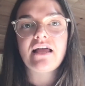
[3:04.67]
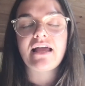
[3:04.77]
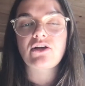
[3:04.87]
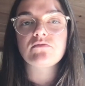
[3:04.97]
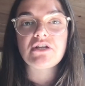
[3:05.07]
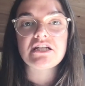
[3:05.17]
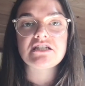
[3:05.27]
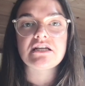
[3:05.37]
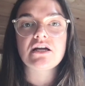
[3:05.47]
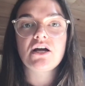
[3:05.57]
and
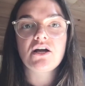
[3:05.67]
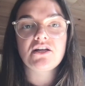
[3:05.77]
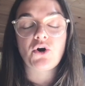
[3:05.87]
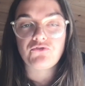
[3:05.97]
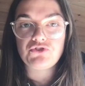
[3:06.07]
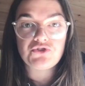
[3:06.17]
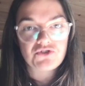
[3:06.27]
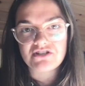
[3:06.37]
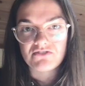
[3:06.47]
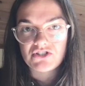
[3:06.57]
community of
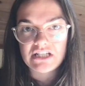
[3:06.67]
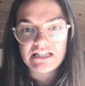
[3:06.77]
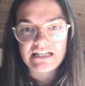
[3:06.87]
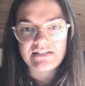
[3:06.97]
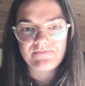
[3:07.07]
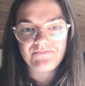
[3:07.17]
neurodiversity,